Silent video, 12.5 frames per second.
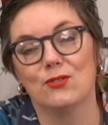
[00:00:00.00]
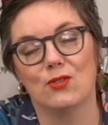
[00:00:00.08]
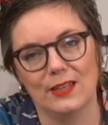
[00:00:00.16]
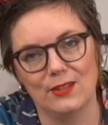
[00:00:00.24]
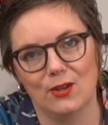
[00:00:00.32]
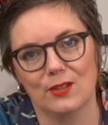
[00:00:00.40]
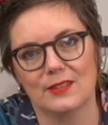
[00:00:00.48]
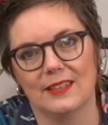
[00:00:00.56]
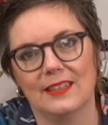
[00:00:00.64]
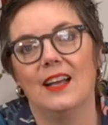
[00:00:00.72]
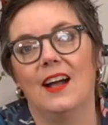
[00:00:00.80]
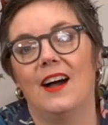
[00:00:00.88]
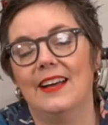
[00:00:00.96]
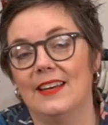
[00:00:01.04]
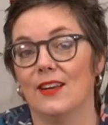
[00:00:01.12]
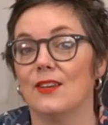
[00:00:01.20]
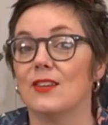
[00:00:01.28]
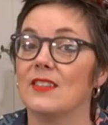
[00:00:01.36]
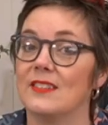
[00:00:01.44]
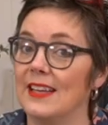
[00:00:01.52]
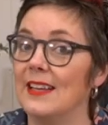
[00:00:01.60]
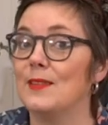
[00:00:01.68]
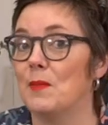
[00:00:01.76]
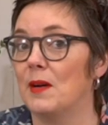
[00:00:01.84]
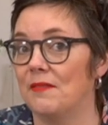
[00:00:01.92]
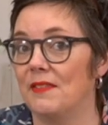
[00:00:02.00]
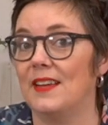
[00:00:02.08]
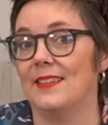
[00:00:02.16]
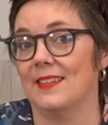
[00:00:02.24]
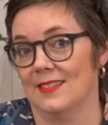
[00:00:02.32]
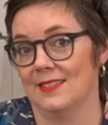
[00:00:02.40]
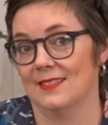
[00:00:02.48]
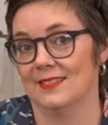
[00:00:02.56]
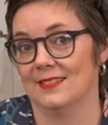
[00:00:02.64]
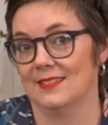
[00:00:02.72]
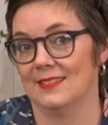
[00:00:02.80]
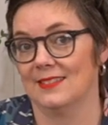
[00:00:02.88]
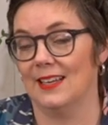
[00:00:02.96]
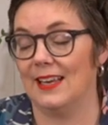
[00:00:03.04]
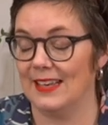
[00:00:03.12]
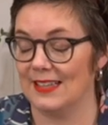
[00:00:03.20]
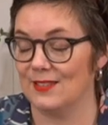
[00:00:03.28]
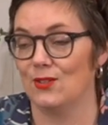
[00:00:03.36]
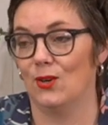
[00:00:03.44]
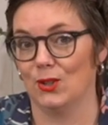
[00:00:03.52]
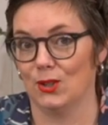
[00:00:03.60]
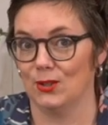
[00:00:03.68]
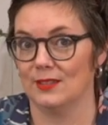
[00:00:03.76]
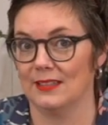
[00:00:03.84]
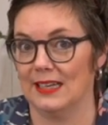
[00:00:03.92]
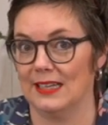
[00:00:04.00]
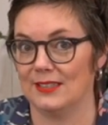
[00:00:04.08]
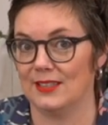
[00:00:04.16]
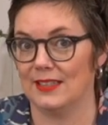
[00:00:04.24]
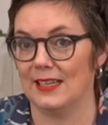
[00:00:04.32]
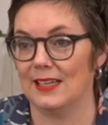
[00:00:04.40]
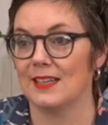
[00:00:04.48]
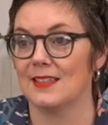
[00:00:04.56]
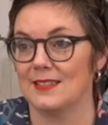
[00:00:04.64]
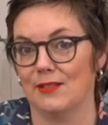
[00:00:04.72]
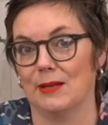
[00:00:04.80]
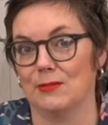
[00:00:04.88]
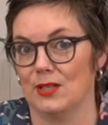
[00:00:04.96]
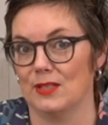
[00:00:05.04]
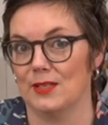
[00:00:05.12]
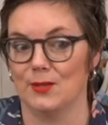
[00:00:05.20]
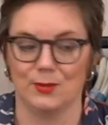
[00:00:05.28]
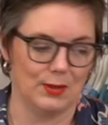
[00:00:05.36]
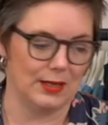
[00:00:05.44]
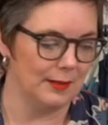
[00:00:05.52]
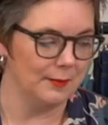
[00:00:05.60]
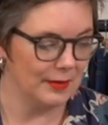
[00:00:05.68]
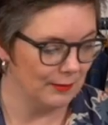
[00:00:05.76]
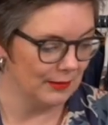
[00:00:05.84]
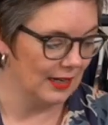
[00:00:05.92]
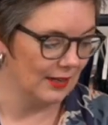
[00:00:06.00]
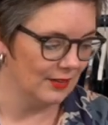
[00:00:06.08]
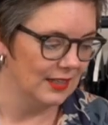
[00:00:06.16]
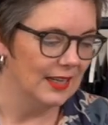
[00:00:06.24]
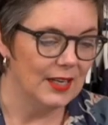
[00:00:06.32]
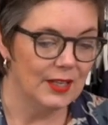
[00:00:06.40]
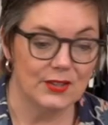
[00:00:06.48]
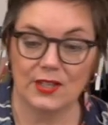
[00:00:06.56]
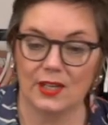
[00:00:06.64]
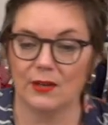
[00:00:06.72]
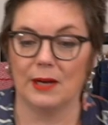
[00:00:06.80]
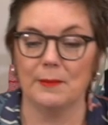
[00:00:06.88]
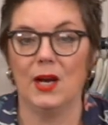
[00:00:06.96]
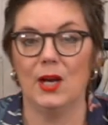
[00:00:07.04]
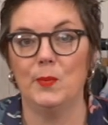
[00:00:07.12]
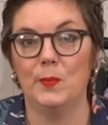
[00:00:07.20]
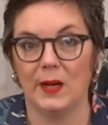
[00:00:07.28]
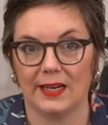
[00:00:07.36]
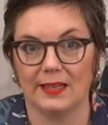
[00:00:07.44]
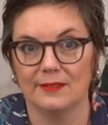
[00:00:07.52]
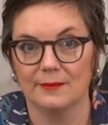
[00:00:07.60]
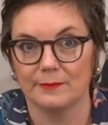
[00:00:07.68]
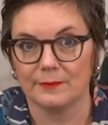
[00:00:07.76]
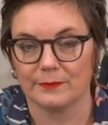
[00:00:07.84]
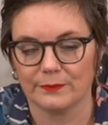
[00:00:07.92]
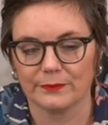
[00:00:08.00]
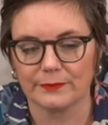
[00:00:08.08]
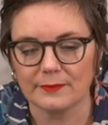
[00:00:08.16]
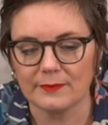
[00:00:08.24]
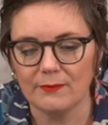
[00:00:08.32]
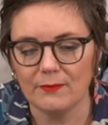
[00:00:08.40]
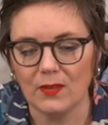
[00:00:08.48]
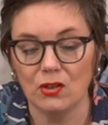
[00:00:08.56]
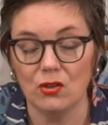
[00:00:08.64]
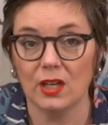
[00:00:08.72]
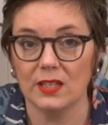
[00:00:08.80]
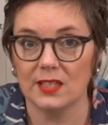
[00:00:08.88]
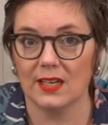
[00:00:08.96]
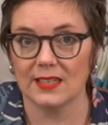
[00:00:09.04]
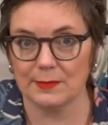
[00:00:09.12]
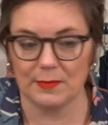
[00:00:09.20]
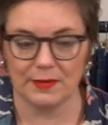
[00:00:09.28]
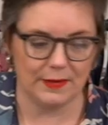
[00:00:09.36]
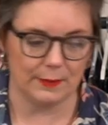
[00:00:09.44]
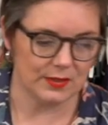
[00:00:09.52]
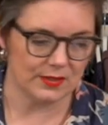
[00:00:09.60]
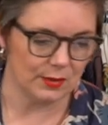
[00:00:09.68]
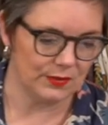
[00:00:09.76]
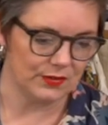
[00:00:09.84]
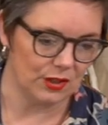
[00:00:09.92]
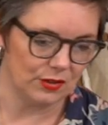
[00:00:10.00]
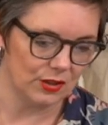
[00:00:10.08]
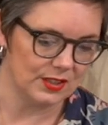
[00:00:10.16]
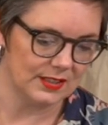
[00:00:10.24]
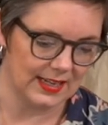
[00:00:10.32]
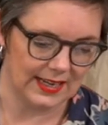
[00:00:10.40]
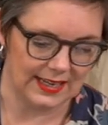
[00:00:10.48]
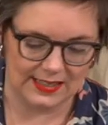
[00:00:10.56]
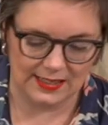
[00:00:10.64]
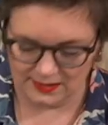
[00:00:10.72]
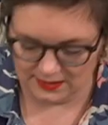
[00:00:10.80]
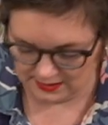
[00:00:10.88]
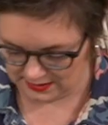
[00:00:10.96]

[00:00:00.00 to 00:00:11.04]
You try not to. I know, because he is my feeder. And that's not good, actually, considering I'm trying to lose weight. But there we go. So I'm hoping you're going to like some of the fabrics that we've shown you today.